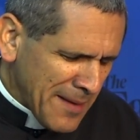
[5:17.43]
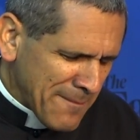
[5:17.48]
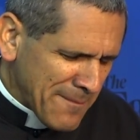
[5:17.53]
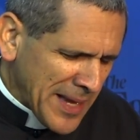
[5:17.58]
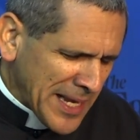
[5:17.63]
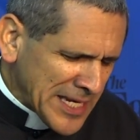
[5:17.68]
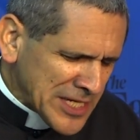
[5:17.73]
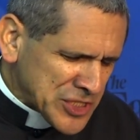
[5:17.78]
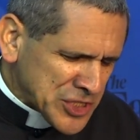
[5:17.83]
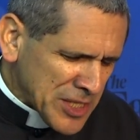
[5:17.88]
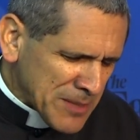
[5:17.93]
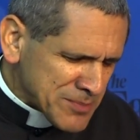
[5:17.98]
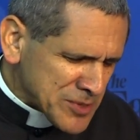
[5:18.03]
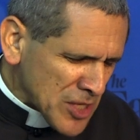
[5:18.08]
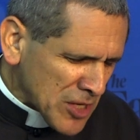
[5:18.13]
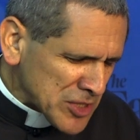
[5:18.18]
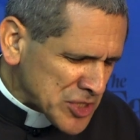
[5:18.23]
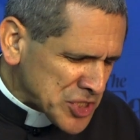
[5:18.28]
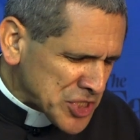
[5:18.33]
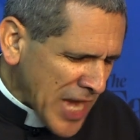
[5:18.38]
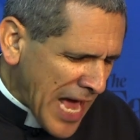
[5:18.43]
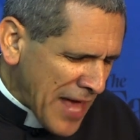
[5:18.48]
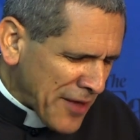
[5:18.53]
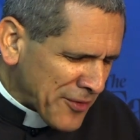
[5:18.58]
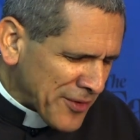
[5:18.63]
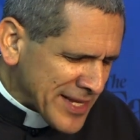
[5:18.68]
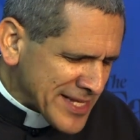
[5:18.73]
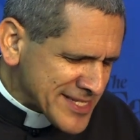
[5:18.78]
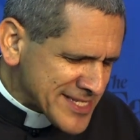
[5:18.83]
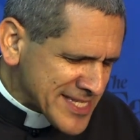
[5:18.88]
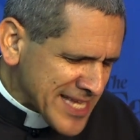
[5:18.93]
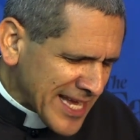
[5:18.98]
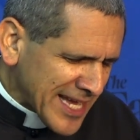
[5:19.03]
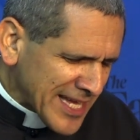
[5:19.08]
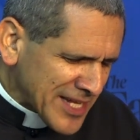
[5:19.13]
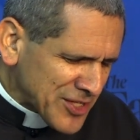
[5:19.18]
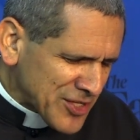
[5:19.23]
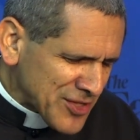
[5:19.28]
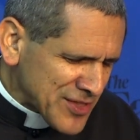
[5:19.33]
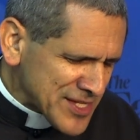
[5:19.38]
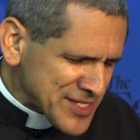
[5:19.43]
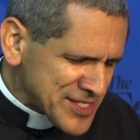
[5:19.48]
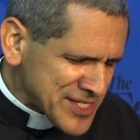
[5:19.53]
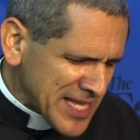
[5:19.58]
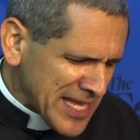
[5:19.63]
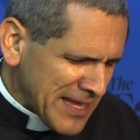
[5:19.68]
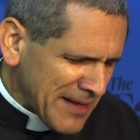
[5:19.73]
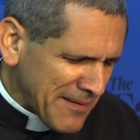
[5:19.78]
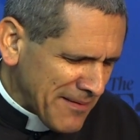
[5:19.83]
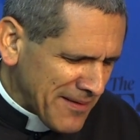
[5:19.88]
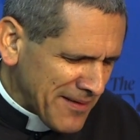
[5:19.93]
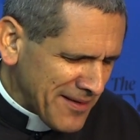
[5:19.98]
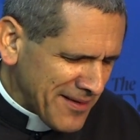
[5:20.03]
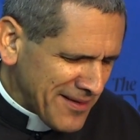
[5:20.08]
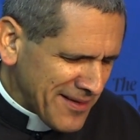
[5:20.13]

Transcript: Many ships are shattered and sink into the sea.